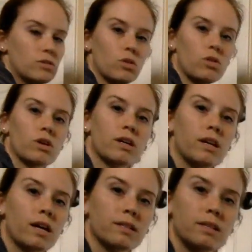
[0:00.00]
so they're
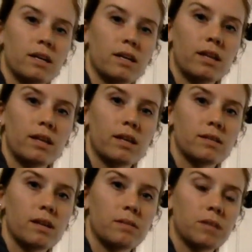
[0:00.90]
connected at that
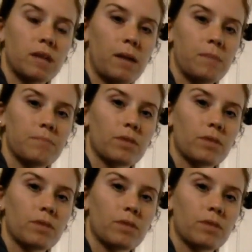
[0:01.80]
same time.